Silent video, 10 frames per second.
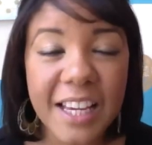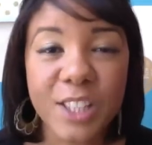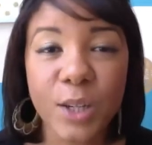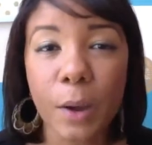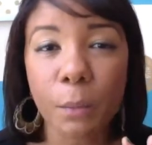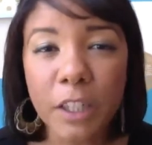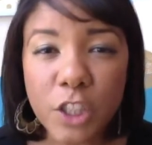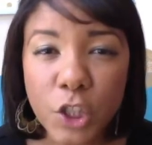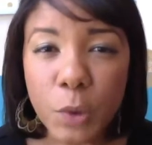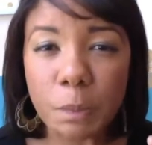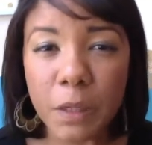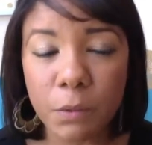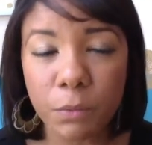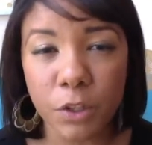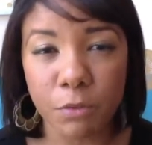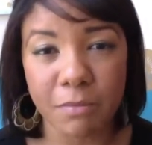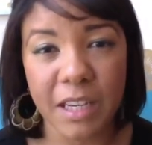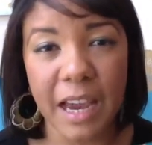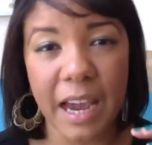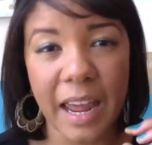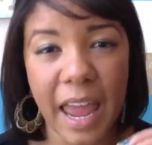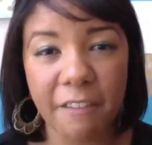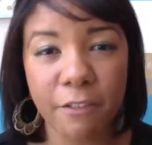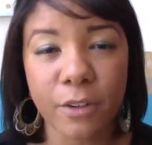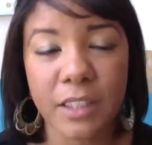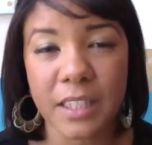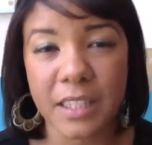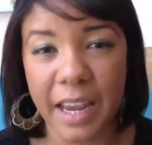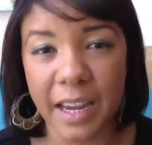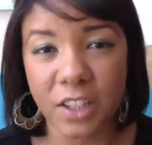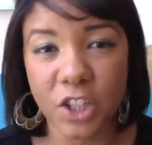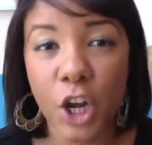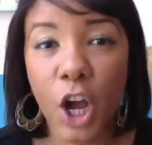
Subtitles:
So I want you to be with me at every stage